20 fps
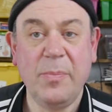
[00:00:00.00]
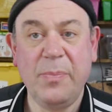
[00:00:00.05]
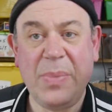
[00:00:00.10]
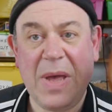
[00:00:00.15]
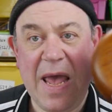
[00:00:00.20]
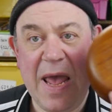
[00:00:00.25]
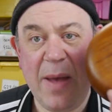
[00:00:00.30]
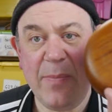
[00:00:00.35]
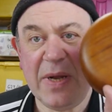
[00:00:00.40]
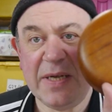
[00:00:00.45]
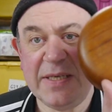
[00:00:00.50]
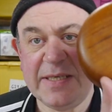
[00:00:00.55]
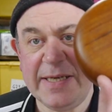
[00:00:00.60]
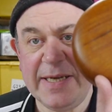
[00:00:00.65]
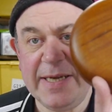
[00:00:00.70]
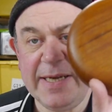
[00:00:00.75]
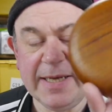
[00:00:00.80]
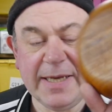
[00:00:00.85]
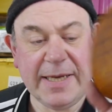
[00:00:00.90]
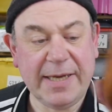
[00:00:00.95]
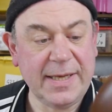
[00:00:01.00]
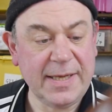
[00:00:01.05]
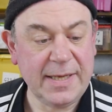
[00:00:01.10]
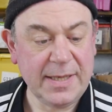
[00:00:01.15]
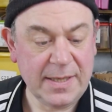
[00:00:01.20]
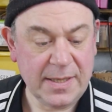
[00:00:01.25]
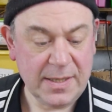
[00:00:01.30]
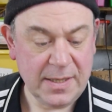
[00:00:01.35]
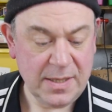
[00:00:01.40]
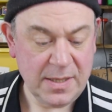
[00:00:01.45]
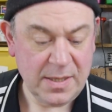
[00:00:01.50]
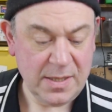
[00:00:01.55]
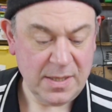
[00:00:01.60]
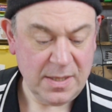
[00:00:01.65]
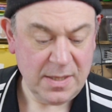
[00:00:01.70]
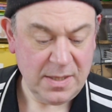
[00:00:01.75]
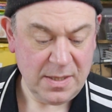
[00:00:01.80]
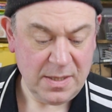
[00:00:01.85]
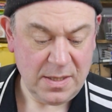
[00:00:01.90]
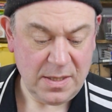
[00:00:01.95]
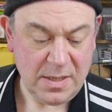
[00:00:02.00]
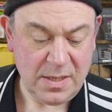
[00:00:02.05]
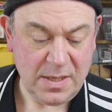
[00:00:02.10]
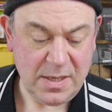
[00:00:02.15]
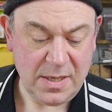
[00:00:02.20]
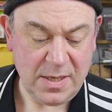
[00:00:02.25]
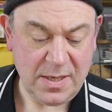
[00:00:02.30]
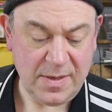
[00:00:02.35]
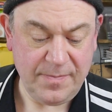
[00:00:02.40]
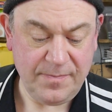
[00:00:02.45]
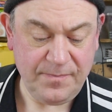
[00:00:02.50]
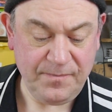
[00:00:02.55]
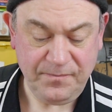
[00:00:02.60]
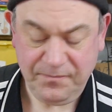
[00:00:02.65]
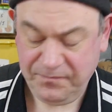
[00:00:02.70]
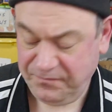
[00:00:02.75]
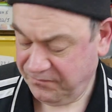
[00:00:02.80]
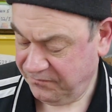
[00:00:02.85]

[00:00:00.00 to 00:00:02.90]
Bear Matique. Um,